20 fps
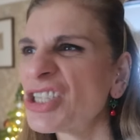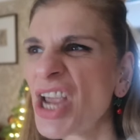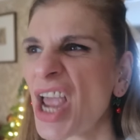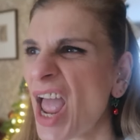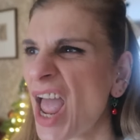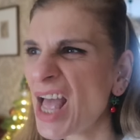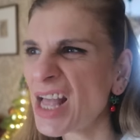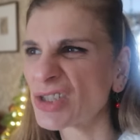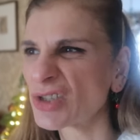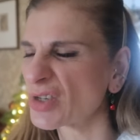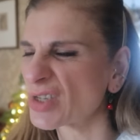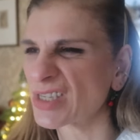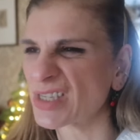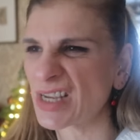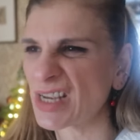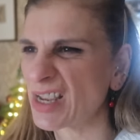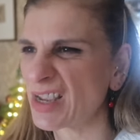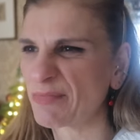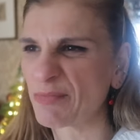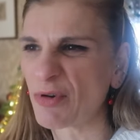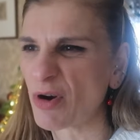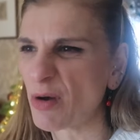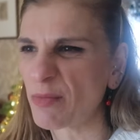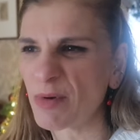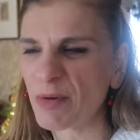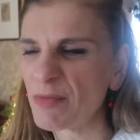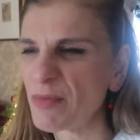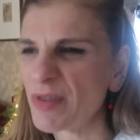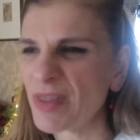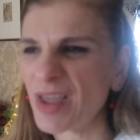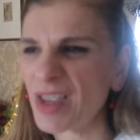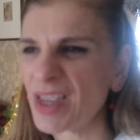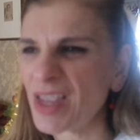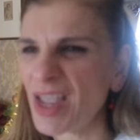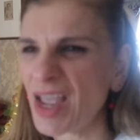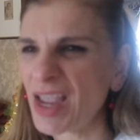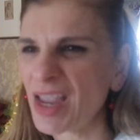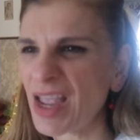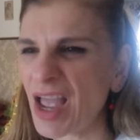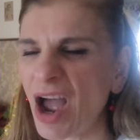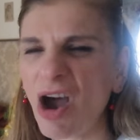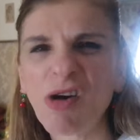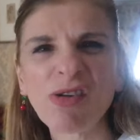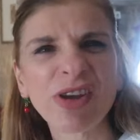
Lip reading: yeah, I don't see a problem with it, yeah.